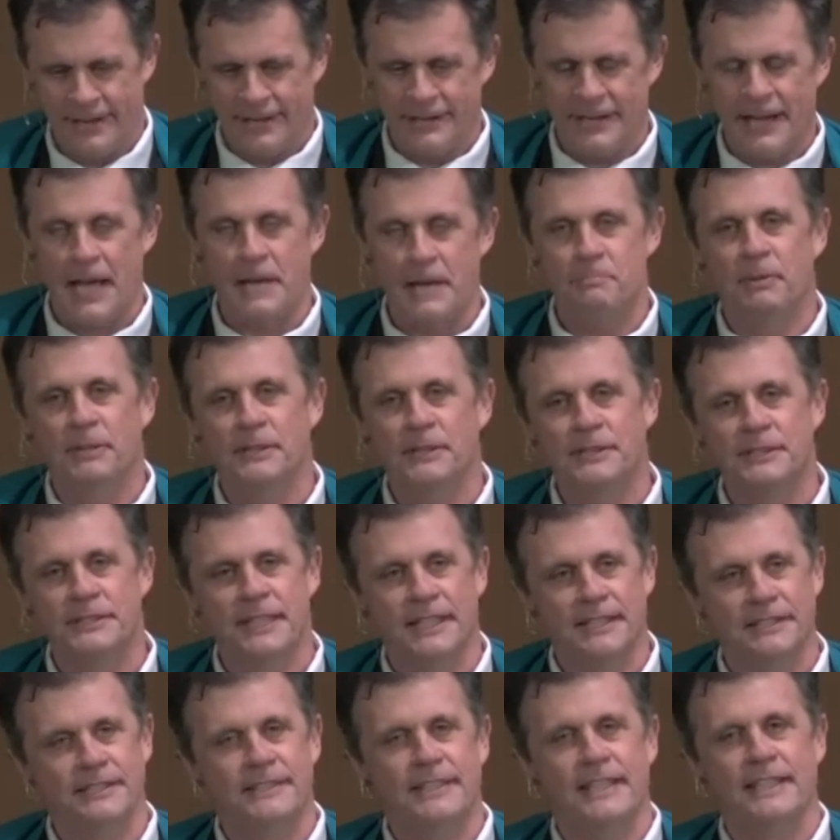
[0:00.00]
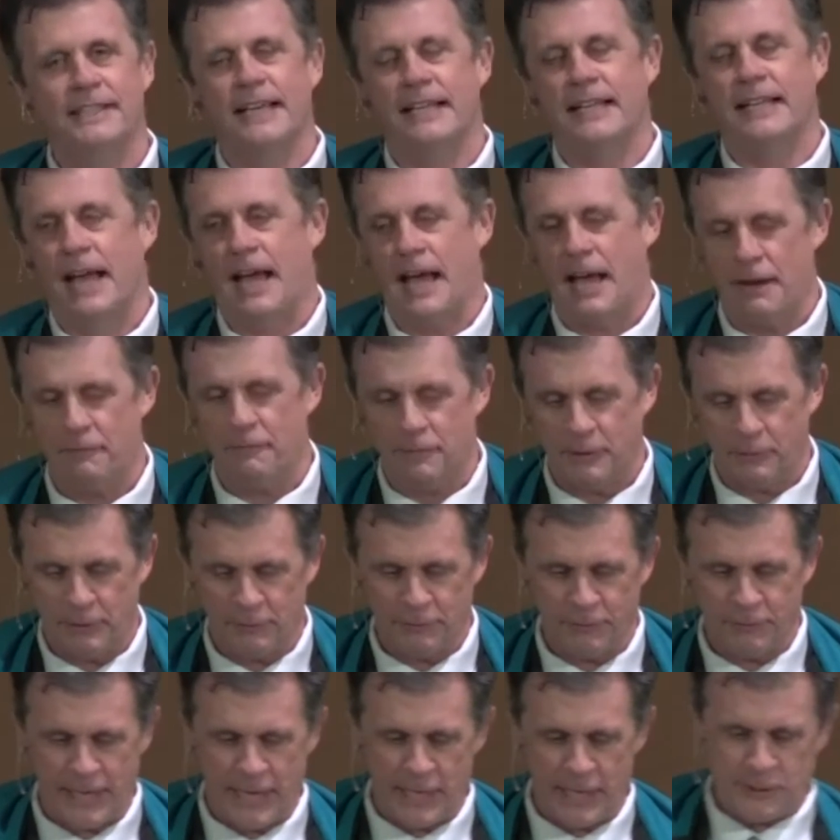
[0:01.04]
I persisted and I have a
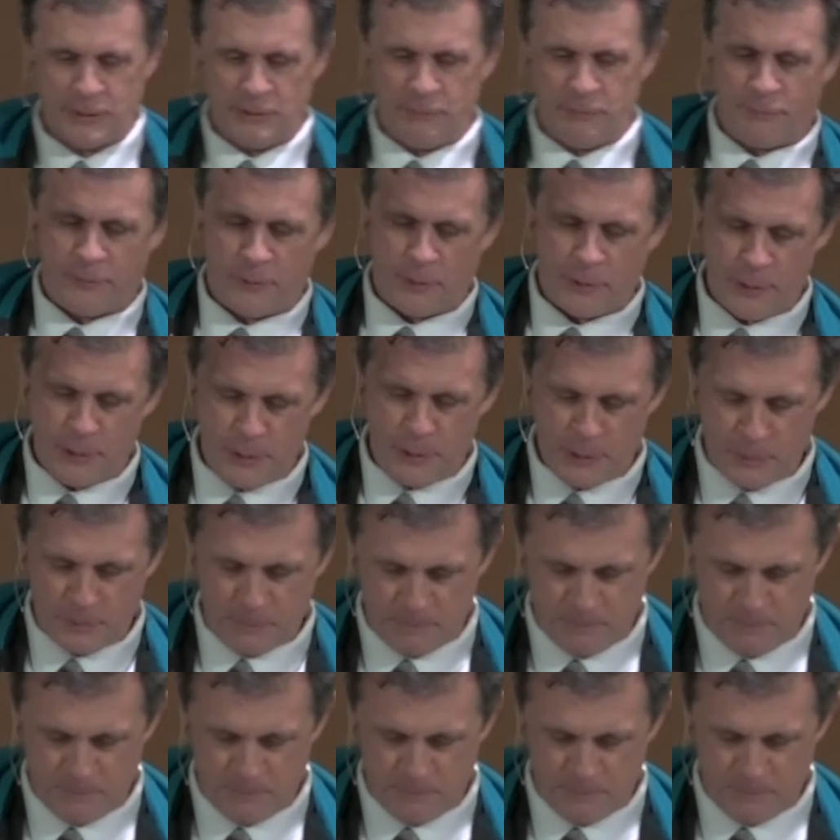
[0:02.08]
reflection for you.